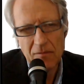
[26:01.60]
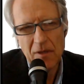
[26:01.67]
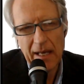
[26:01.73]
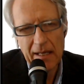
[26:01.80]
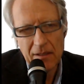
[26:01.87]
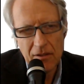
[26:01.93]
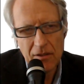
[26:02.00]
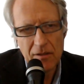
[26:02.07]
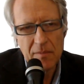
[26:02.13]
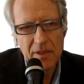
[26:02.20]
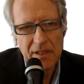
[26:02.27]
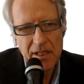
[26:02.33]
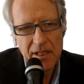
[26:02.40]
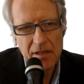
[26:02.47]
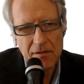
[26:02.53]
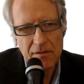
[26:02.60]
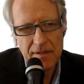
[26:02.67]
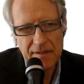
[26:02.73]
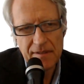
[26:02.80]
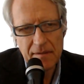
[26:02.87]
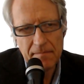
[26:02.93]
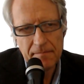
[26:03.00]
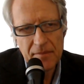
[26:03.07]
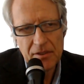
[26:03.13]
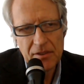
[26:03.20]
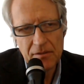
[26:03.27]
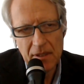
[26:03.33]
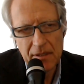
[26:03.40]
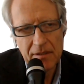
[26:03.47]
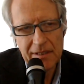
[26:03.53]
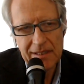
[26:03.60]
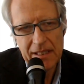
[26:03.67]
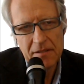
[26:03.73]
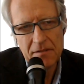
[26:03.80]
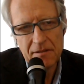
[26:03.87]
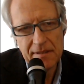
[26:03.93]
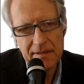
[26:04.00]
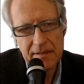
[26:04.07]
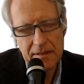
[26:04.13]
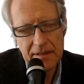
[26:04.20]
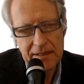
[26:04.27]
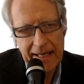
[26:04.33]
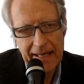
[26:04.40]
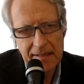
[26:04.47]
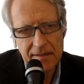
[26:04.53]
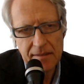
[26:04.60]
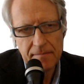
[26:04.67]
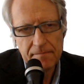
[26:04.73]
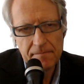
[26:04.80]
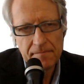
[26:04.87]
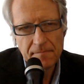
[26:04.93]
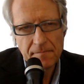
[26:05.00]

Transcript: and we had urban terrorism, 200 terrorist attacks